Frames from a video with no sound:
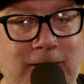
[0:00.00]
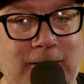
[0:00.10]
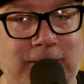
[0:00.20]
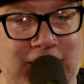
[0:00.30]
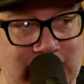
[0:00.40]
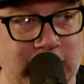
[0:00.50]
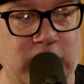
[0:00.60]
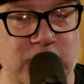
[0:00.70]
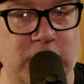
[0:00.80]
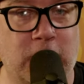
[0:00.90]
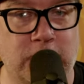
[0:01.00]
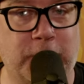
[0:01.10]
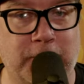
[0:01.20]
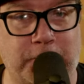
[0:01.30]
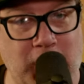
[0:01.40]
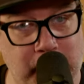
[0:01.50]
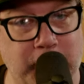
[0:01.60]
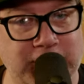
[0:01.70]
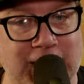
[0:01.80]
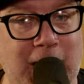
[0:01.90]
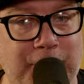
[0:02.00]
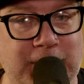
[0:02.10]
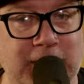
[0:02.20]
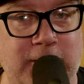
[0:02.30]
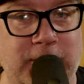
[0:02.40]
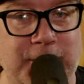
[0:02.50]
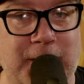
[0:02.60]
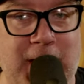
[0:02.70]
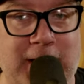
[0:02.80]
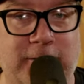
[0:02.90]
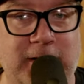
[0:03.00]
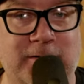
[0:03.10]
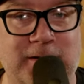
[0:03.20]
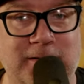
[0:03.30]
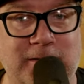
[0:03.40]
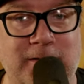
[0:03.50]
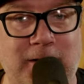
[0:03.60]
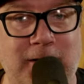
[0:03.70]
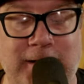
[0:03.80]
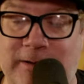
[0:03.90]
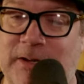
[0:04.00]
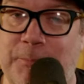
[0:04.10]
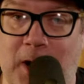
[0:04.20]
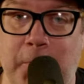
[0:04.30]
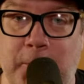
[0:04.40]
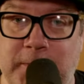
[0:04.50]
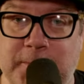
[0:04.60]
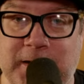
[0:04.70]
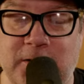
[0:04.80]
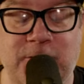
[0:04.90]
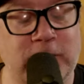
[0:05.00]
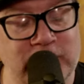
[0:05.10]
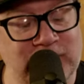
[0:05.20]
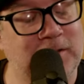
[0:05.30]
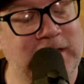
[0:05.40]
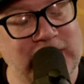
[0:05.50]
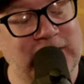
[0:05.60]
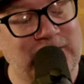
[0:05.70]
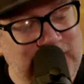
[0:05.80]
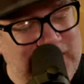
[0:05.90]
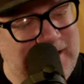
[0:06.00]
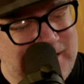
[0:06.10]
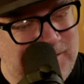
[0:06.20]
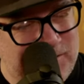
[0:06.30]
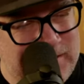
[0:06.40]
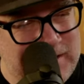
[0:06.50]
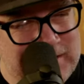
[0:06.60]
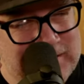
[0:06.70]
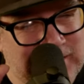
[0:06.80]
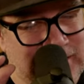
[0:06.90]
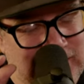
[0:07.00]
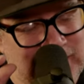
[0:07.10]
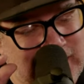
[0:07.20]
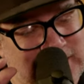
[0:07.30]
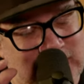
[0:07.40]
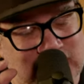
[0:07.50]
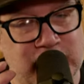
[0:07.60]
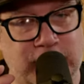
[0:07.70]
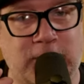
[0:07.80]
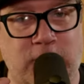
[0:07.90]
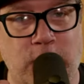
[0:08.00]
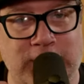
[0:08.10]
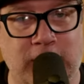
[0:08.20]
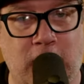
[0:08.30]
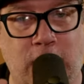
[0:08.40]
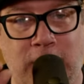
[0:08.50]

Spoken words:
that Aaron Jones will probably not be a Green Bay Packer next season. And I say probably because there is still a very slight sliver of a window